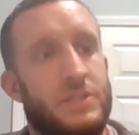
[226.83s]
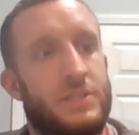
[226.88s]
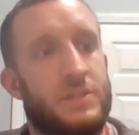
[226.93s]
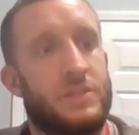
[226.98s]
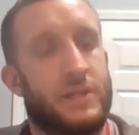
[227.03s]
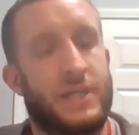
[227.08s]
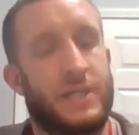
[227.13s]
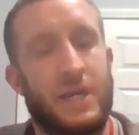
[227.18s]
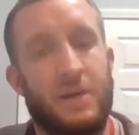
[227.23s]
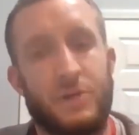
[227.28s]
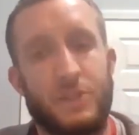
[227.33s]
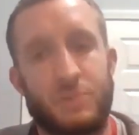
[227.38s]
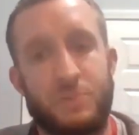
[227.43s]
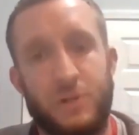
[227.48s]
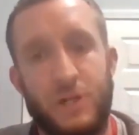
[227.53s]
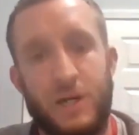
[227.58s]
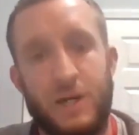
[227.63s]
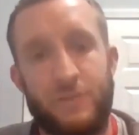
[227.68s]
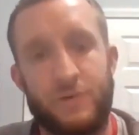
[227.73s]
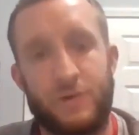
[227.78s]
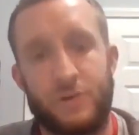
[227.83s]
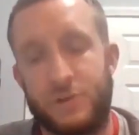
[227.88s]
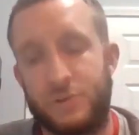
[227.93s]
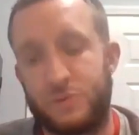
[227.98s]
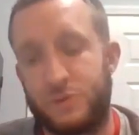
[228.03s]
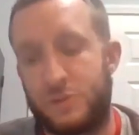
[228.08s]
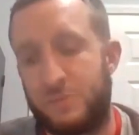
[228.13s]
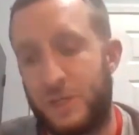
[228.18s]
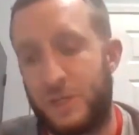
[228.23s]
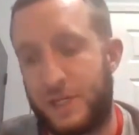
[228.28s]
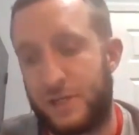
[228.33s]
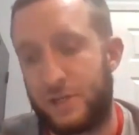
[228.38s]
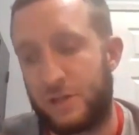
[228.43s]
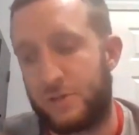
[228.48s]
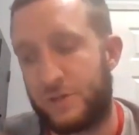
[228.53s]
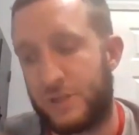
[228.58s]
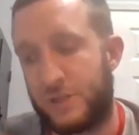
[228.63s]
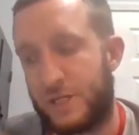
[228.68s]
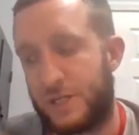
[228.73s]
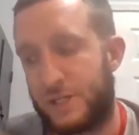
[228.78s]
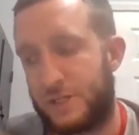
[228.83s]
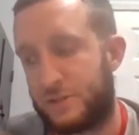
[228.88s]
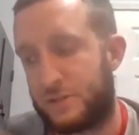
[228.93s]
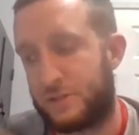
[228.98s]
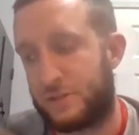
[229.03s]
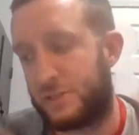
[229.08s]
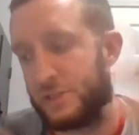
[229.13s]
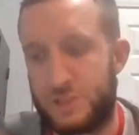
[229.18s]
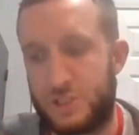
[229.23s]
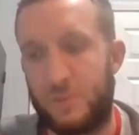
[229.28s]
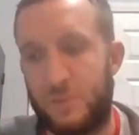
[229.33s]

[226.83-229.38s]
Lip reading: Like how much profit are you really making on that item?